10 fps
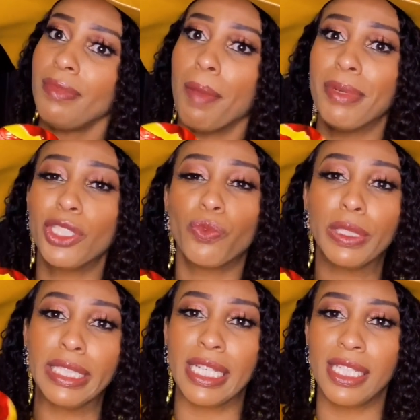But it's
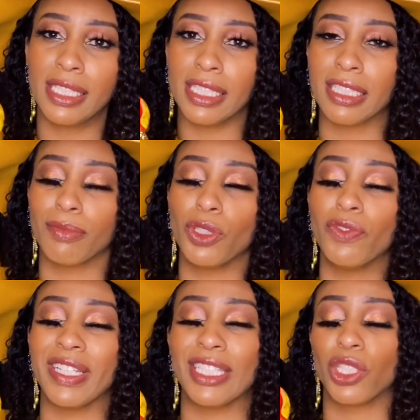really easy and smooth
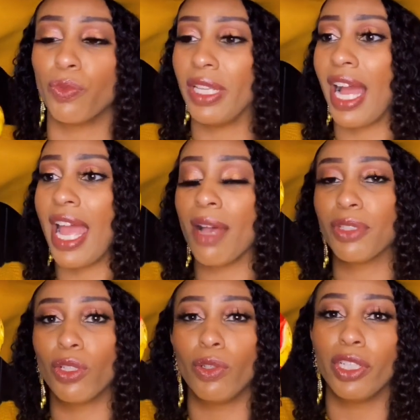and sweet. I
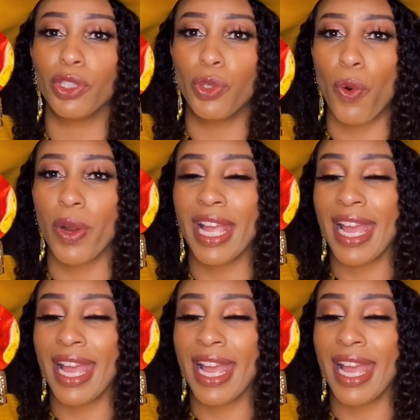absolutely adore it.